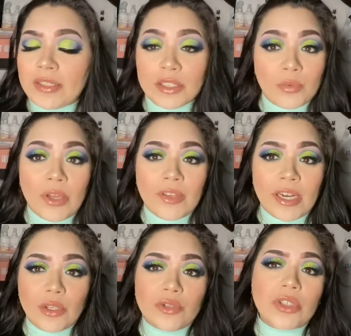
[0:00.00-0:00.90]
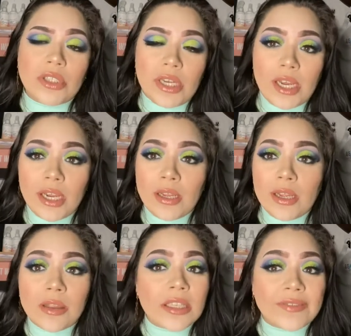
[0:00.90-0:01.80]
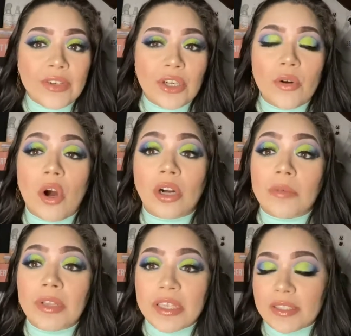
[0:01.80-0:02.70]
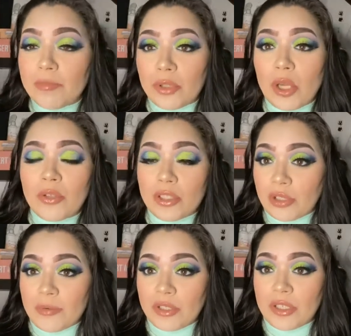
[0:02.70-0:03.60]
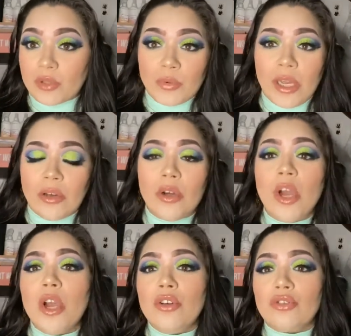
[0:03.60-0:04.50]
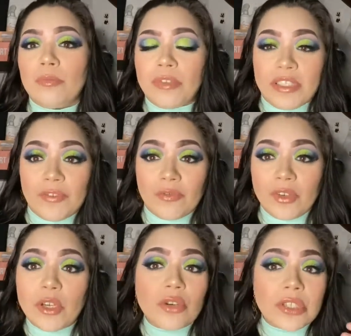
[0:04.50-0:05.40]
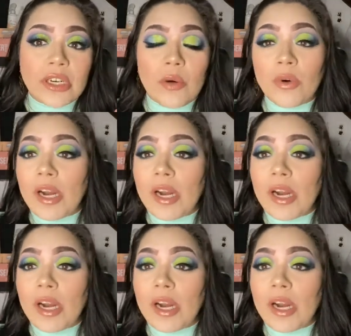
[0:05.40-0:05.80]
as well that I used today in this video are gonna be listed below in the description as well. So please feel free to go check out where I